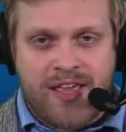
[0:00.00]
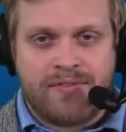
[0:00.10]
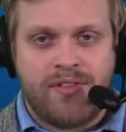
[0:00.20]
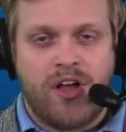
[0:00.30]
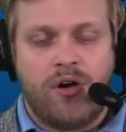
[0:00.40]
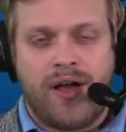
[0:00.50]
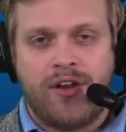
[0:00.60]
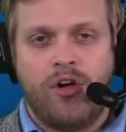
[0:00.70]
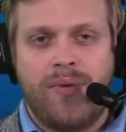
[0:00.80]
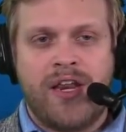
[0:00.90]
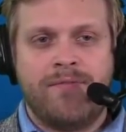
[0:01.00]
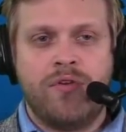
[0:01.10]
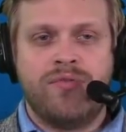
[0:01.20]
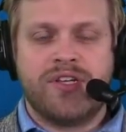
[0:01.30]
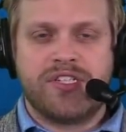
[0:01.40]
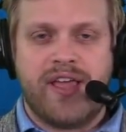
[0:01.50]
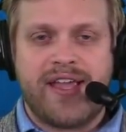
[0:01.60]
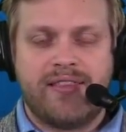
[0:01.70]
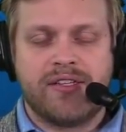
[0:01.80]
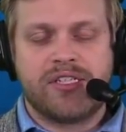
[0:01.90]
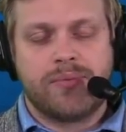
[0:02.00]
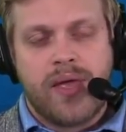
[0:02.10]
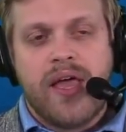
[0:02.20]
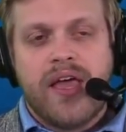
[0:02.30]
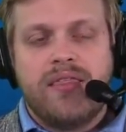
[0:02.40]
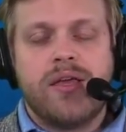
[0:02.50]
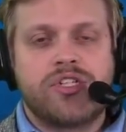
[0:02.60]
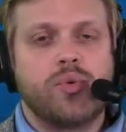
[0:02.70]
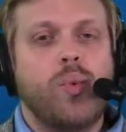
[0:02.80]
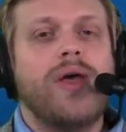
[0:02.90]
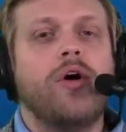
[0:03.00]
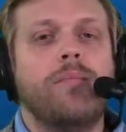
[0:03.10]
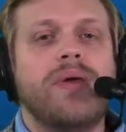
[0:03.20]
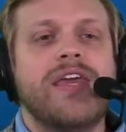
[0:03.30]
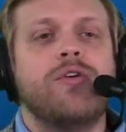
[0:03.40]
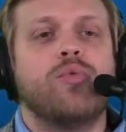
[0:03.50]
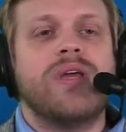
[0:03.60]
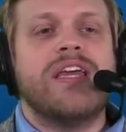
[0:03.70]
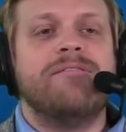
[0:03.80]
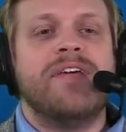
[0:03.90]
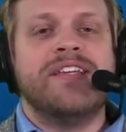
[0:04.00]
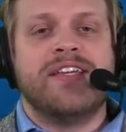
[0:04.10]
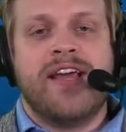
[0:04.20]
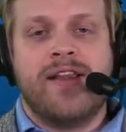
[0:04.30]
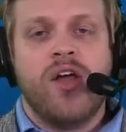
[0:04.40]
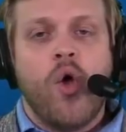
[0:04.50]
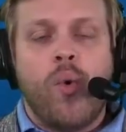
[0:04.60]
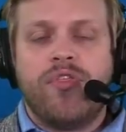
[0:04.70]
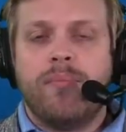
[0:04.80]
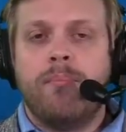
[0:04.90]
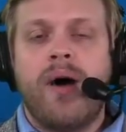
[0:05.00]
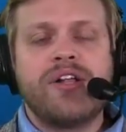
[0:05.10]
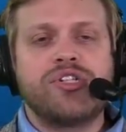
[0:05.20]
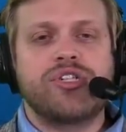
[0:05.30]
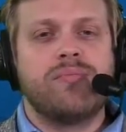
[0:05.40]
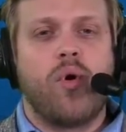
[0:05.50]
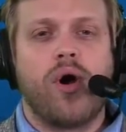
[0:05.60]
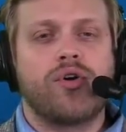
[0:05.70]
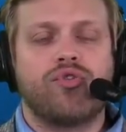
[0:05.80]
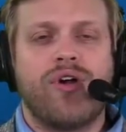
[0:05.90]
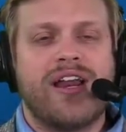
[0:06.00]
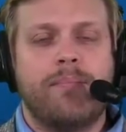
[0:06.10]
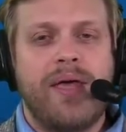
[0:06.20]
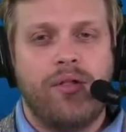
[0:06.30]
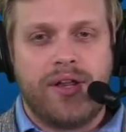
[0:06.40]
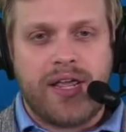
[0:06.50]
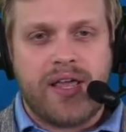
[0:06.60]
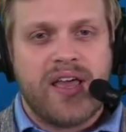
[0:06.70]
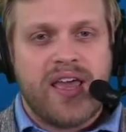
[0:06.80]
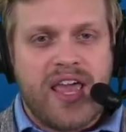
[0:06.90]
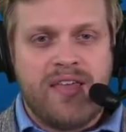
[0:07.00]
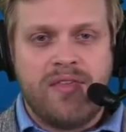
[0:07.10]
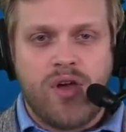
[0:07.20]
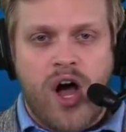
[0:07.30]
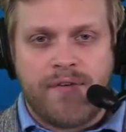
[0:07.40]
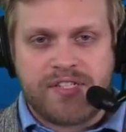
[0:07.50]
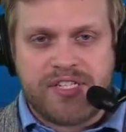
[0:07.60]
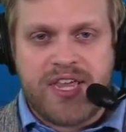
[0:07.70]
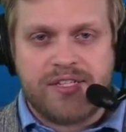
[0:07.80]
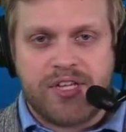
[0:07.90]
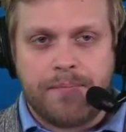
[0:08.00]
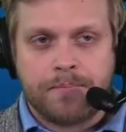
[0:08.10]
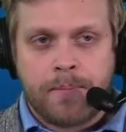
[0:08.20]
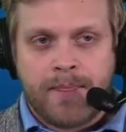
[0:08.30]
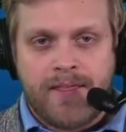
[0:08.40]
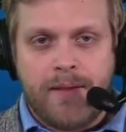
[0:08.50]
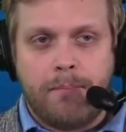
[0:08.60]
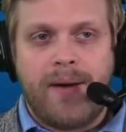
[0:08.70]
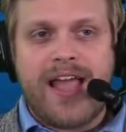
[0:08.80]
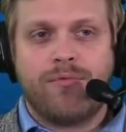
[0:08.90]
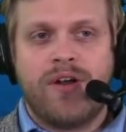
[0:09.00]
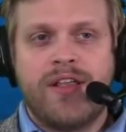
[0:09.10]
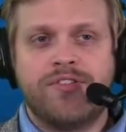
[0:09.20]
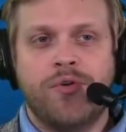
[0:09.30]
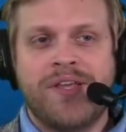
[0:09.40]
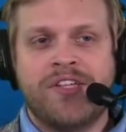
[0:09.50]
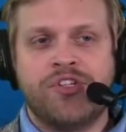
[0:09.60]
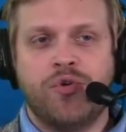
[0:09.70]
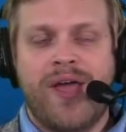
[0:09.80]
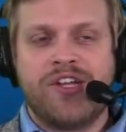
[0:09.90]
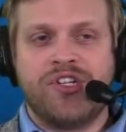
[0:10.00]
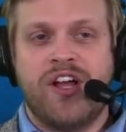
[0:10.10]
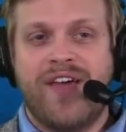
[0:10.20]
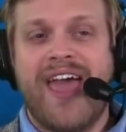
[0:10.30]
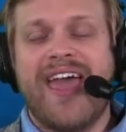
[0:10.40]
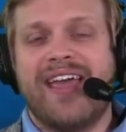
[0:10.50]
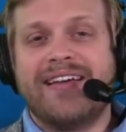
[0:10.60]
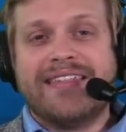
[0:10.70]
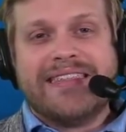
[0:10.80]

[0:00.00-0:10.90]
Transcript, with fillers: even though I know many of you dislike this, this will be revisited with much more credibility in the offseason. It might run into a situation of, hey,